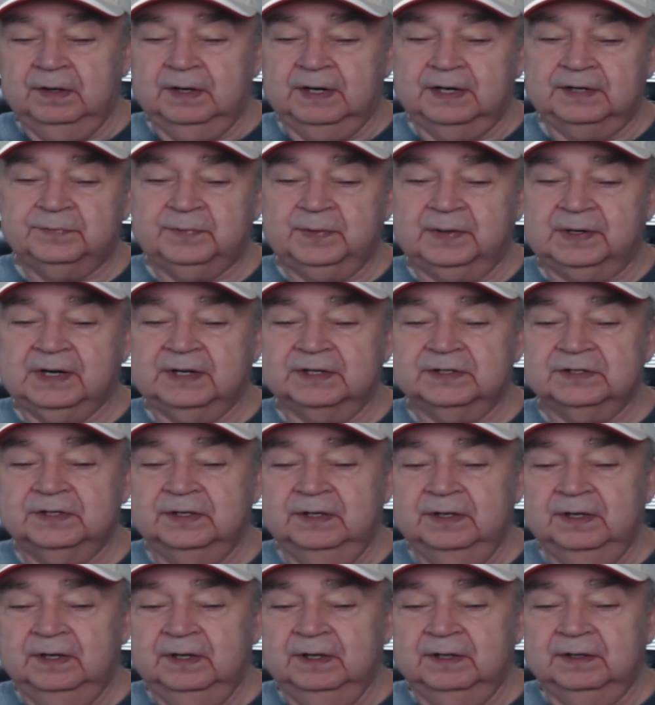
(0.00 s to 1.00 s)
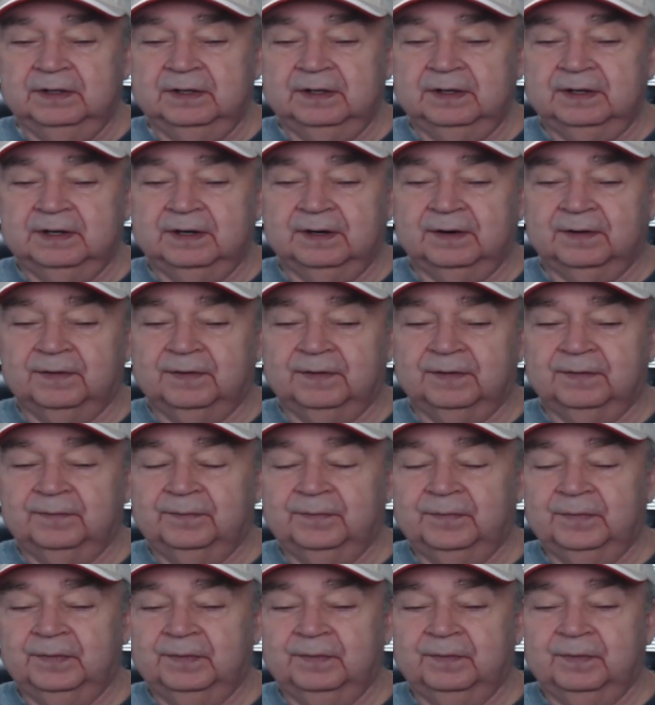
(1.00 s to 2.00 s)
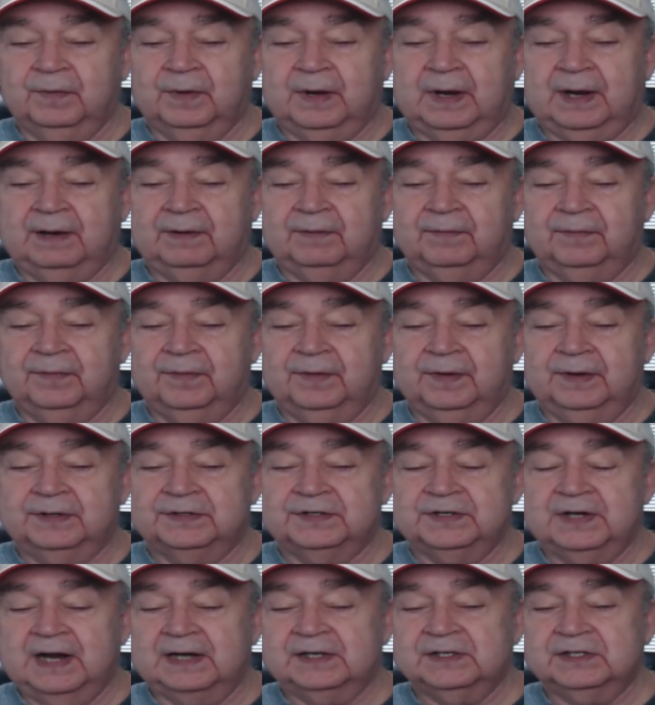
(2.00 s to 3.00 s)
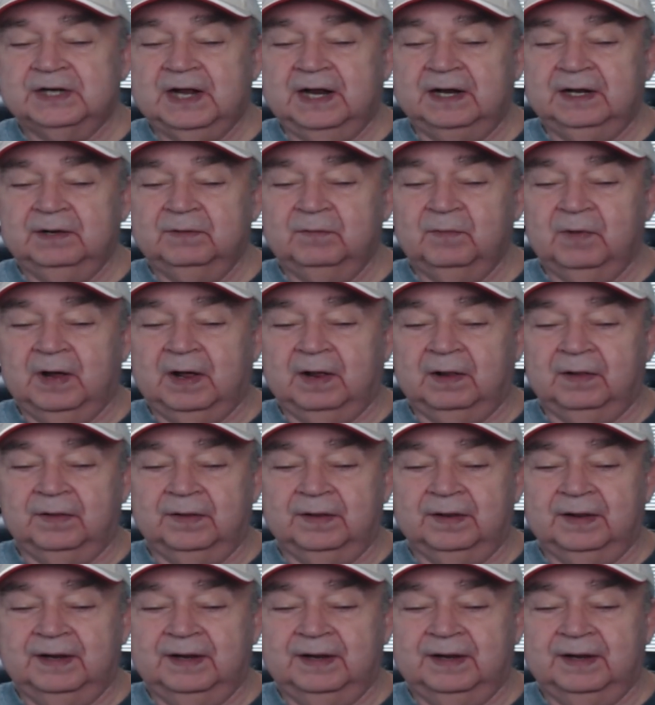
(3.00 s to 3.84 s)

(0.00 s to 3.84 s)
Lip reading: it's because, it's not selling well.